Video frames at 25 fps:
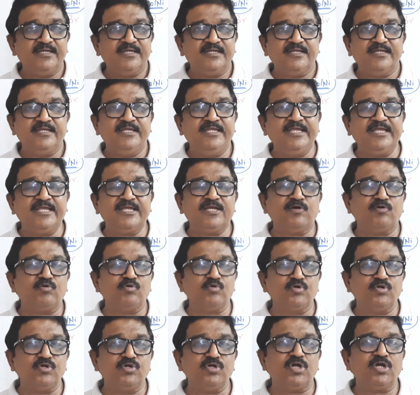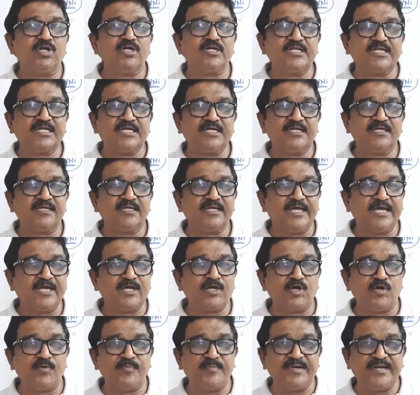He could not
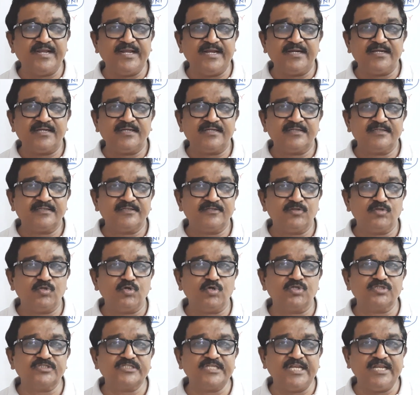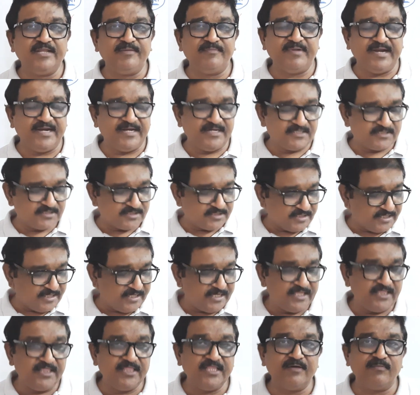accommodate those elements
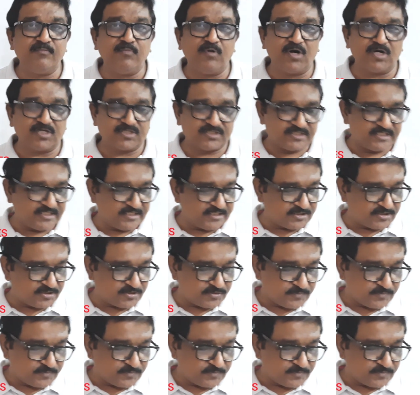in the boxes.